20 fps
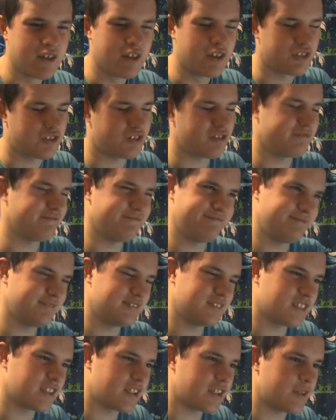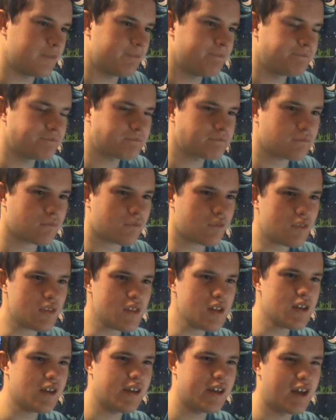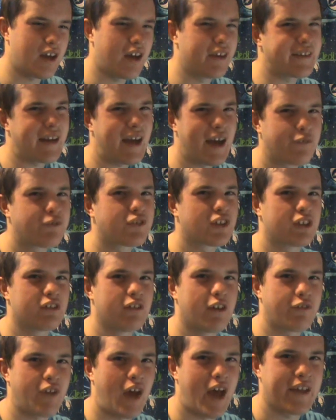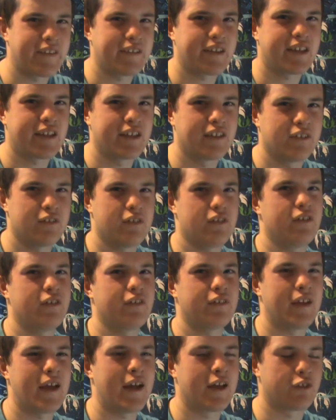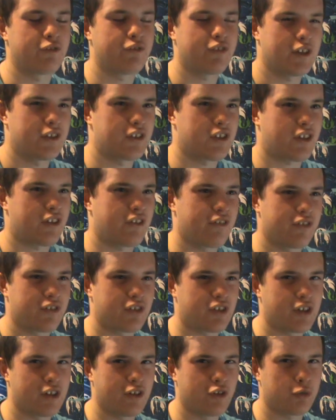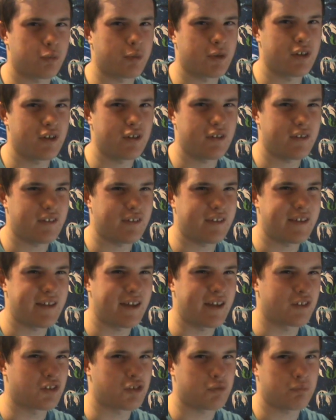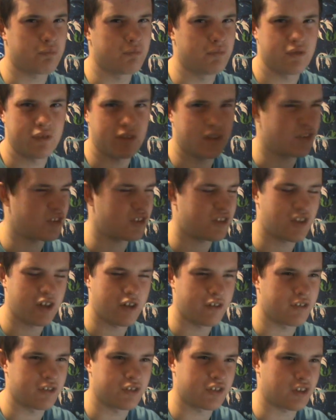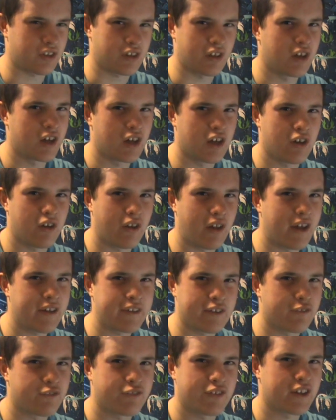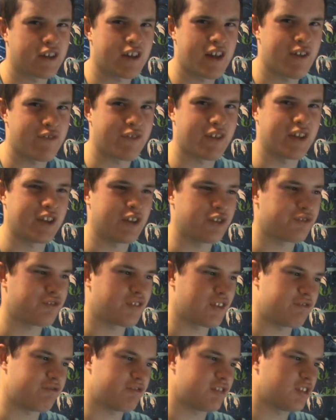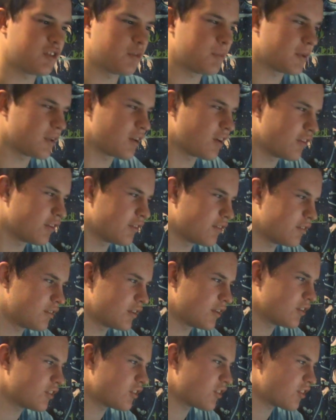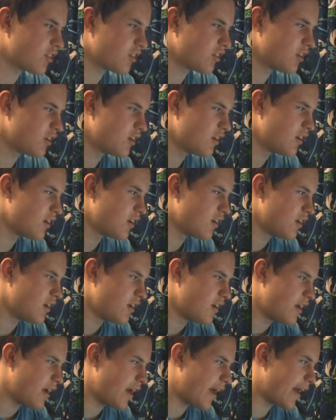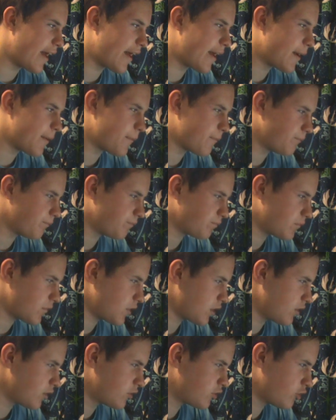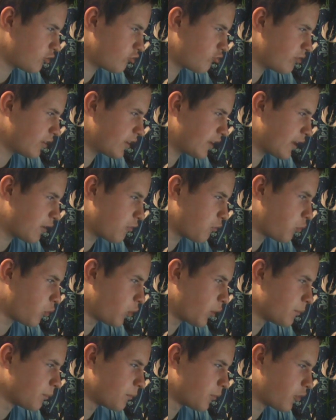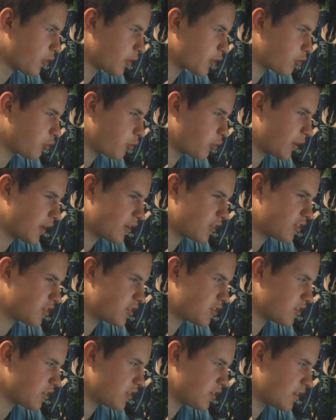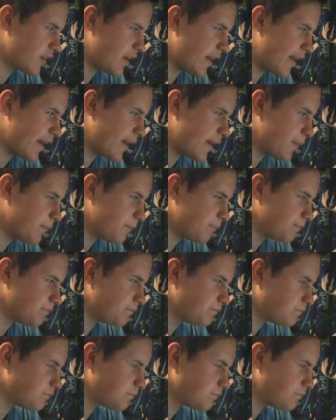So, yeah. I'd have to go with Anakin as Fezzikas goes, but as Stowers as a whole, I don't think I have a least favourite to be honest. Um, just read out one more question. Um,